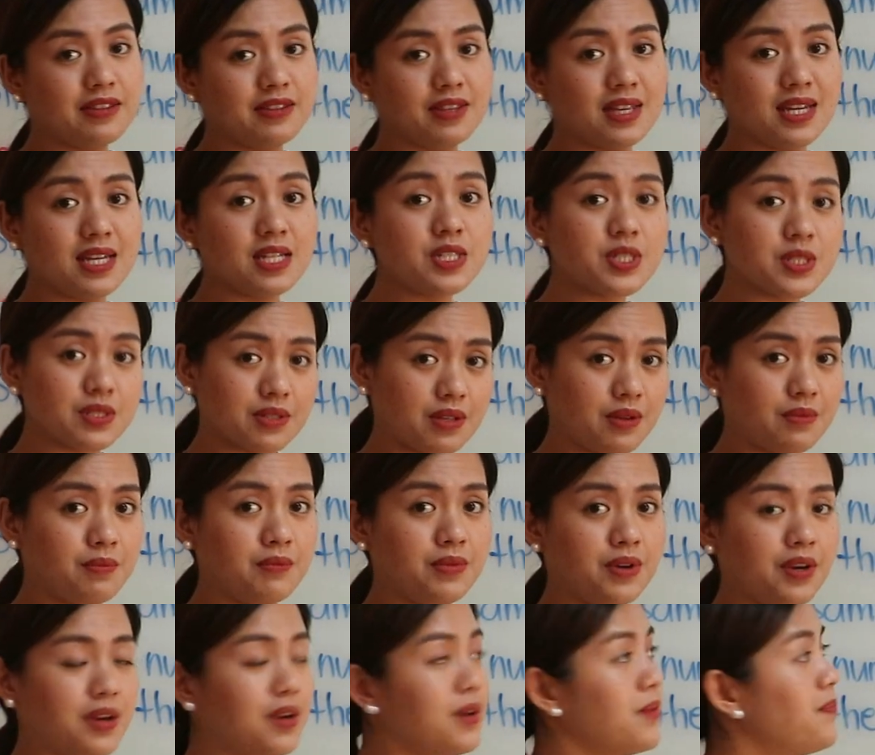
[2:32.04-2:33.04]
this
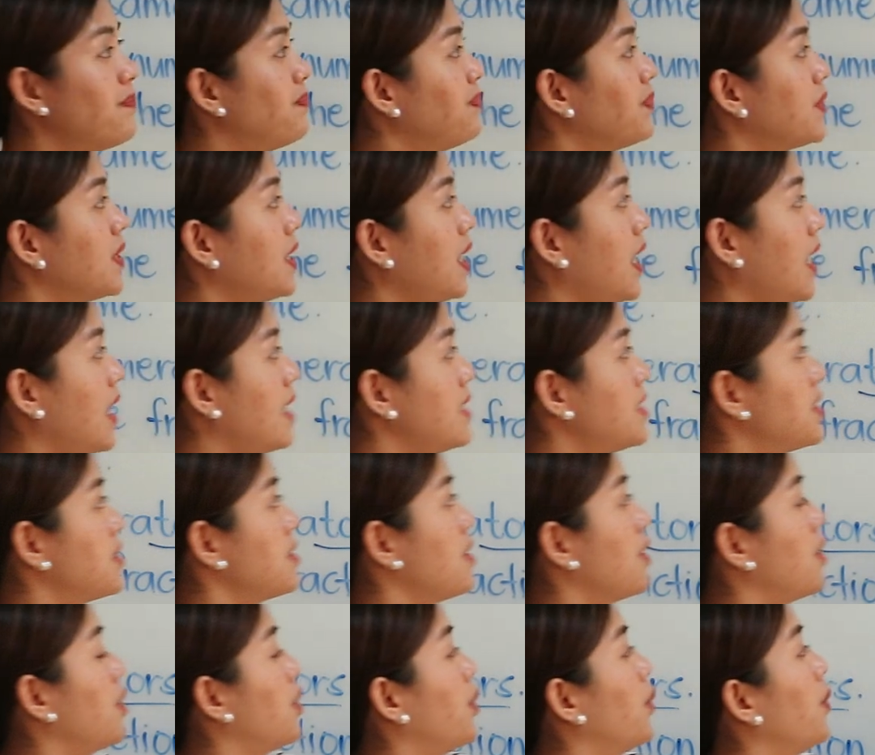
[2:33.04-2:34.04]
number. Okay,
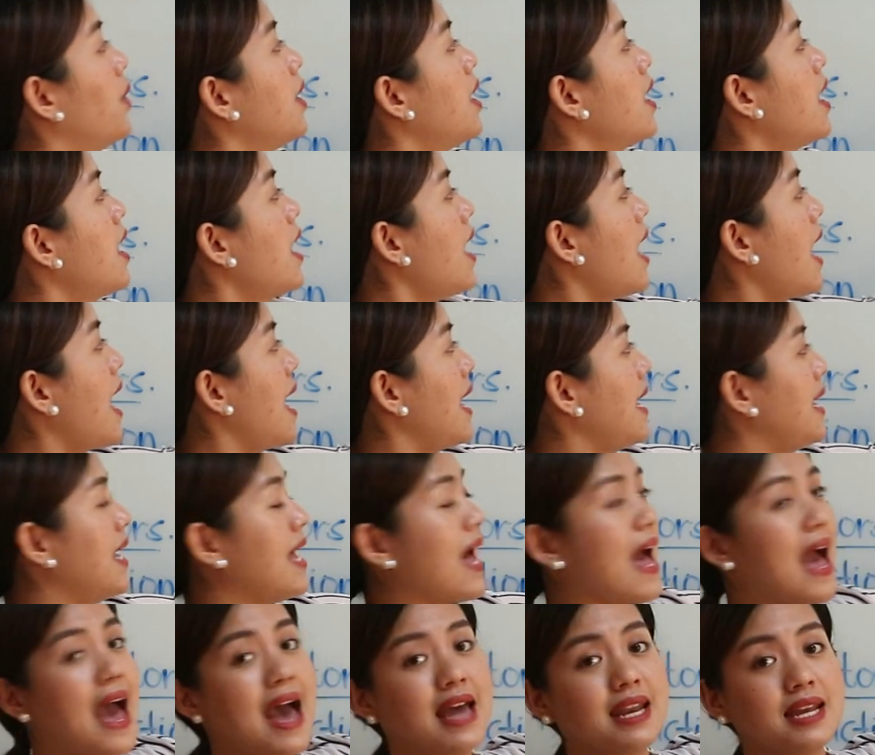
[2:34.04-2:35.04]
so
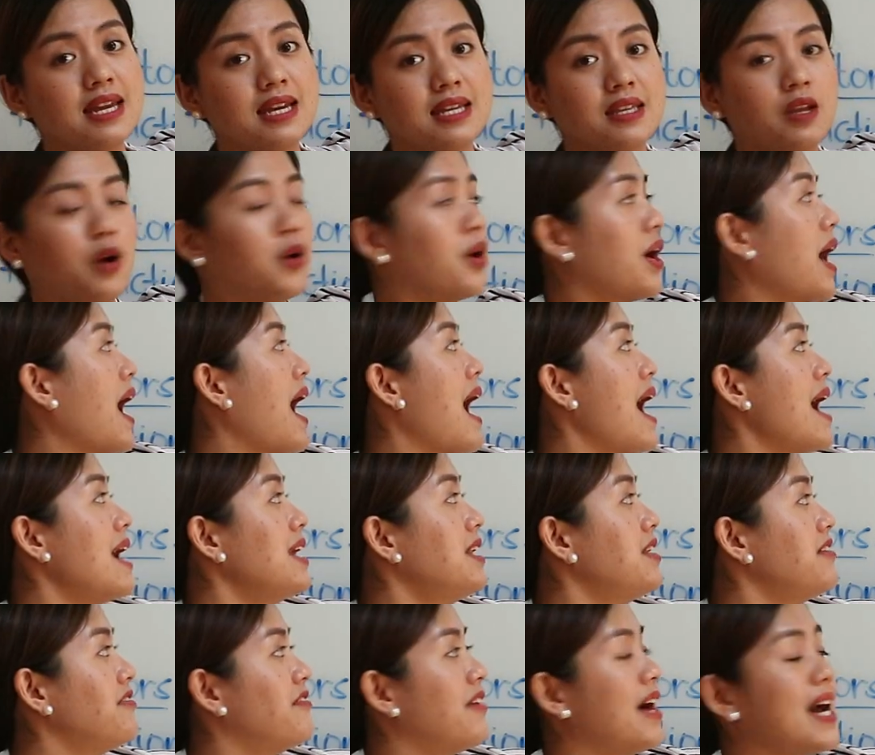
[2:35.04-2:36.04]

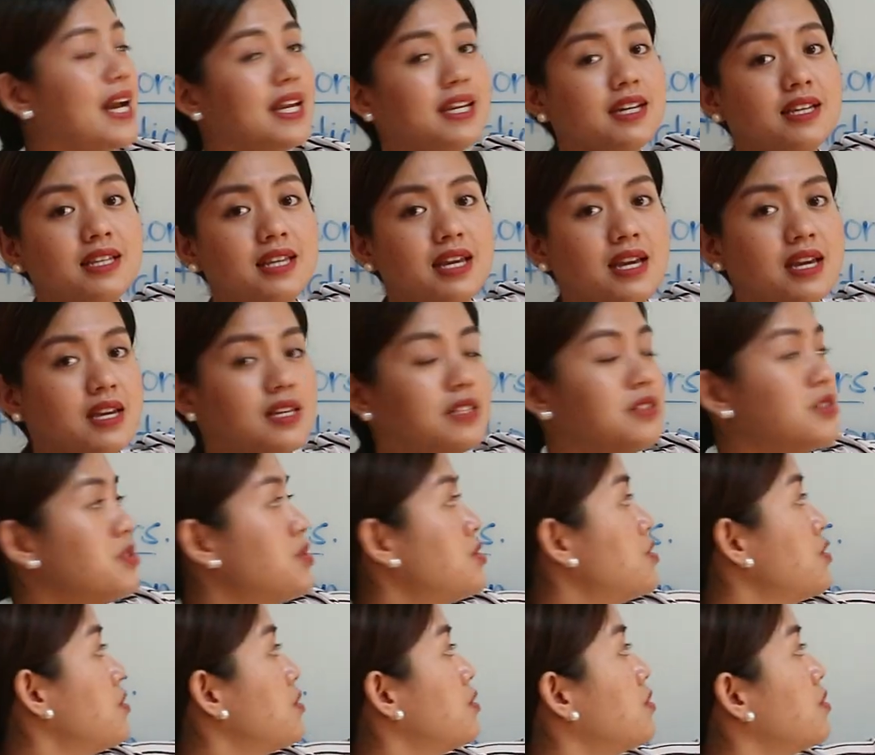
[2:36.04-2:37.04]
I divided
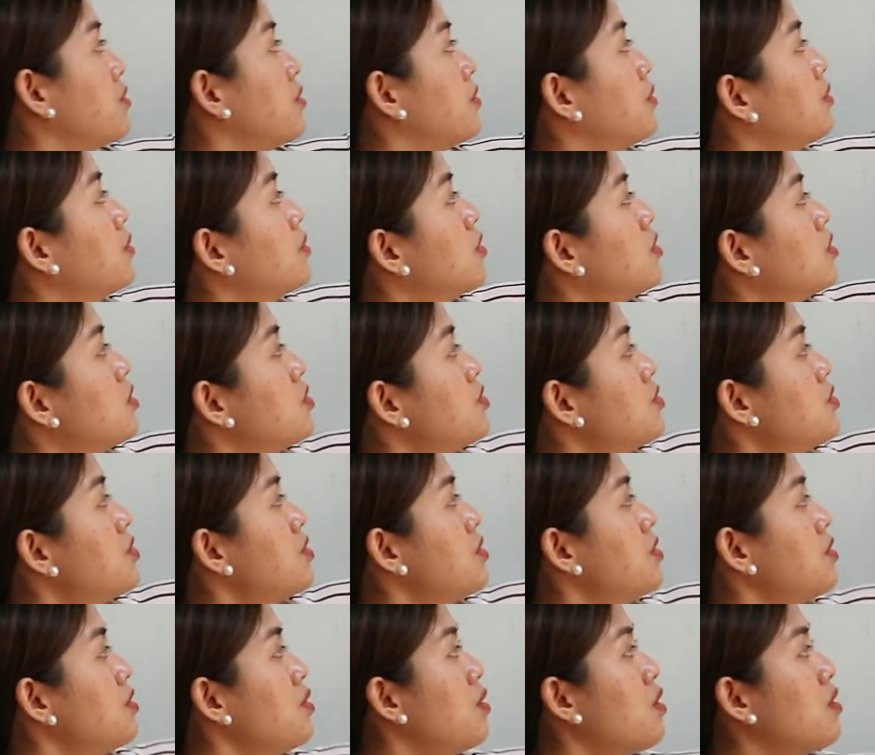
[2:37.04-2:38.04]
it to
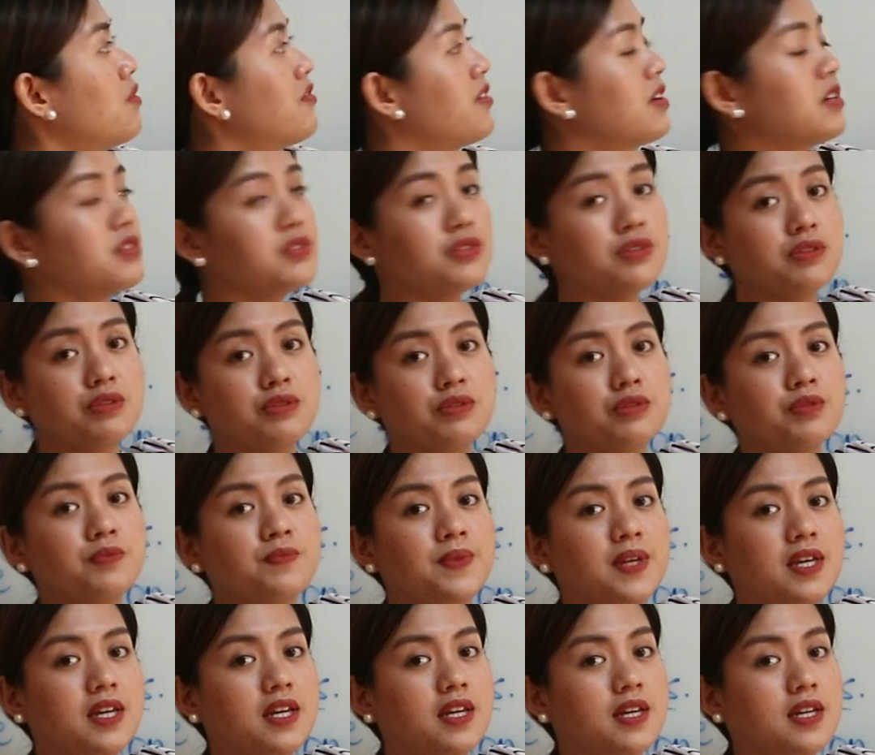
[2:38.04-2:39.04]
2 over 2
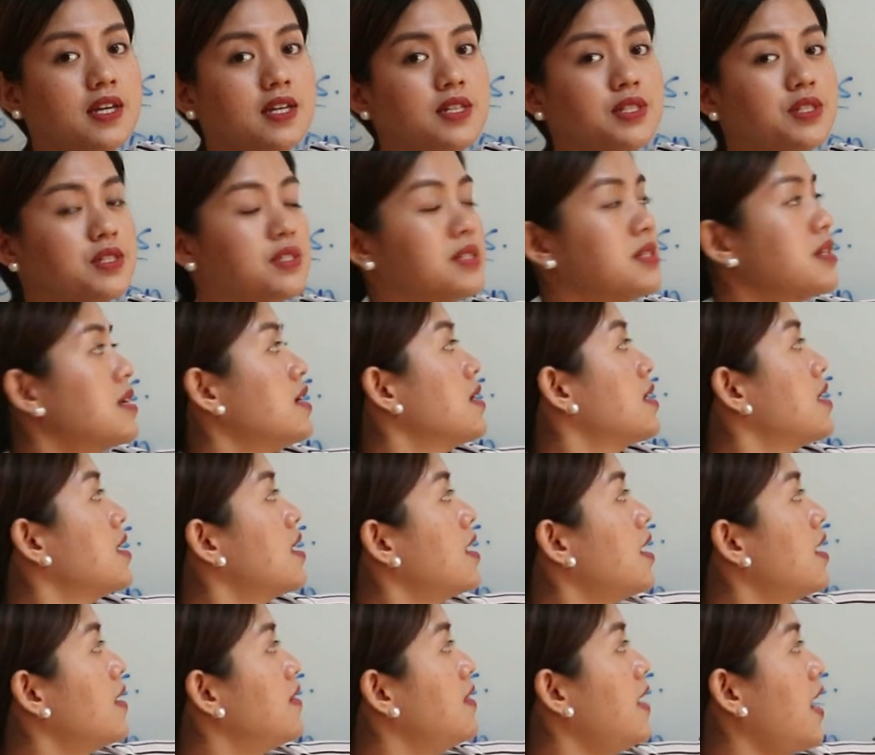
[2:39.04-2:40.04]
because
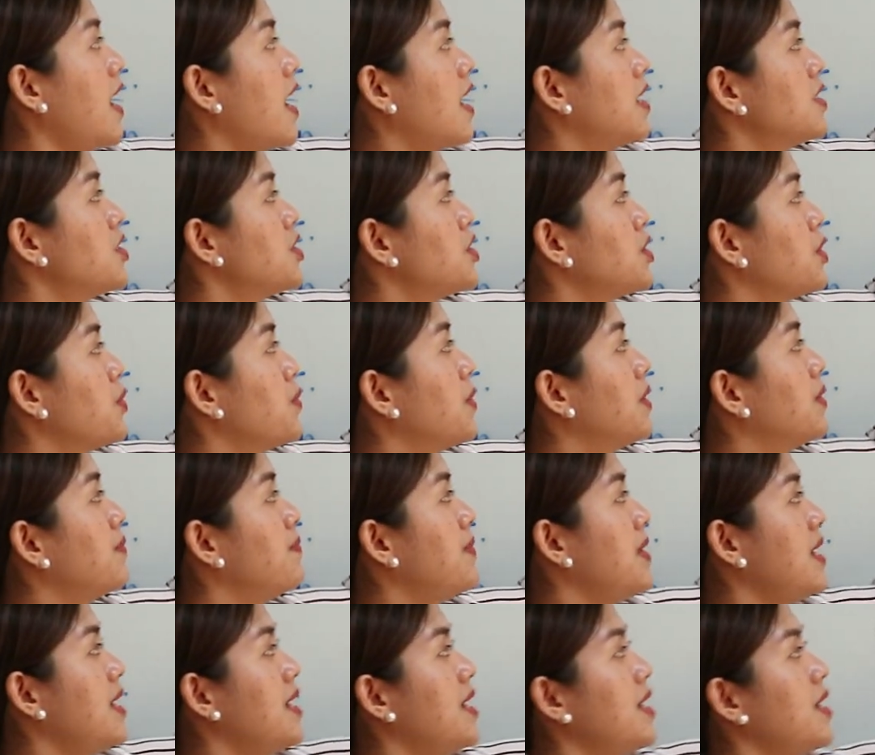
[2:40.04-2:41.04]
the answer will
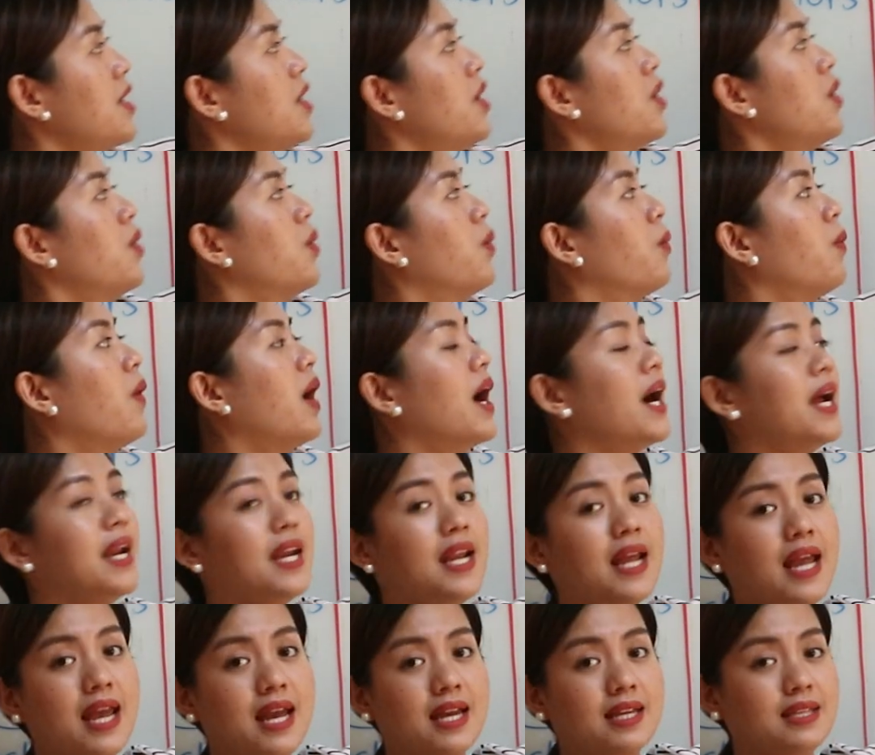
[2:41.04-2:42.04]
be
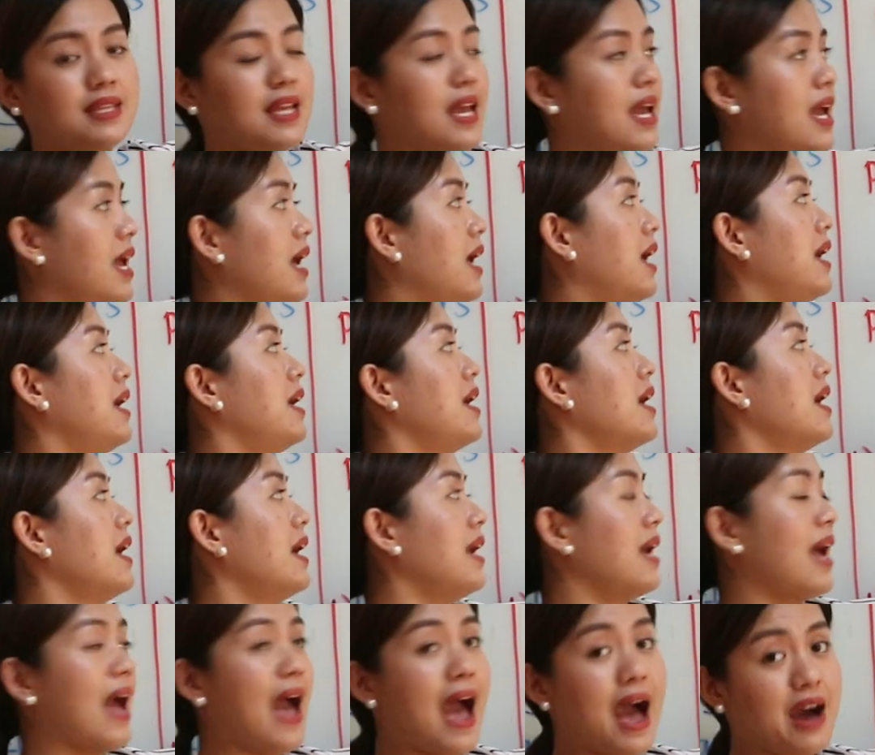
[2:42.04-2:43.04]
1 and a
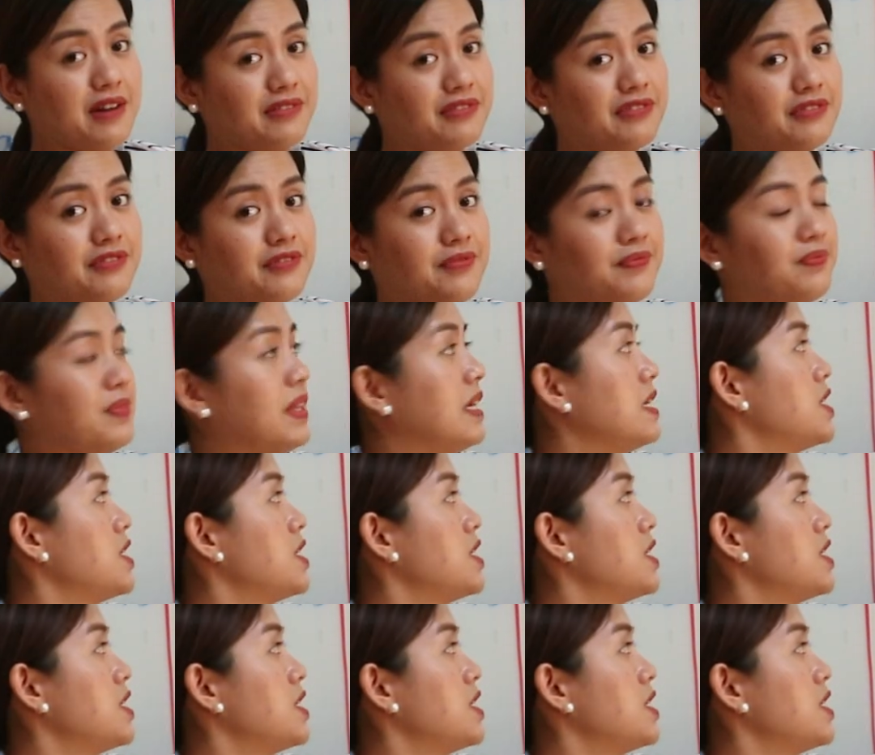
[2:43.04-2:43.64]
half.